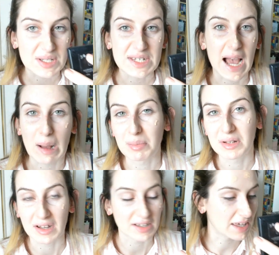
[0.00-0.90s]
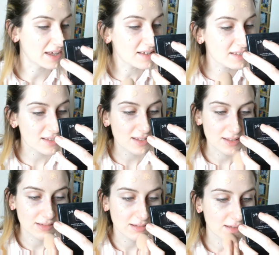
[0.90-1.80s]
dab I guess.
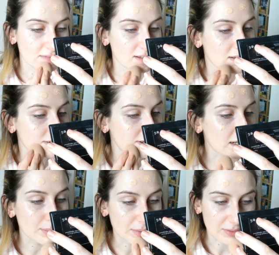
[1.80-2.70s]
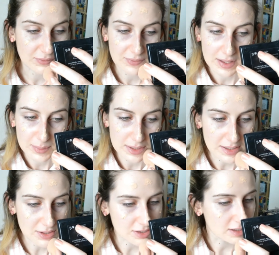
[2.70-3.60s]
Dab is a
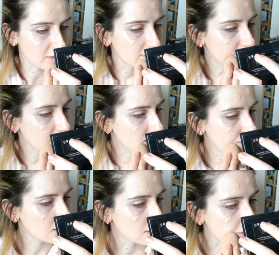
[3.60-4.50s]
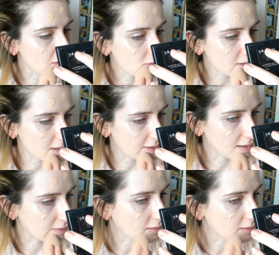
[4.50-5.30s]
foundation into your skin.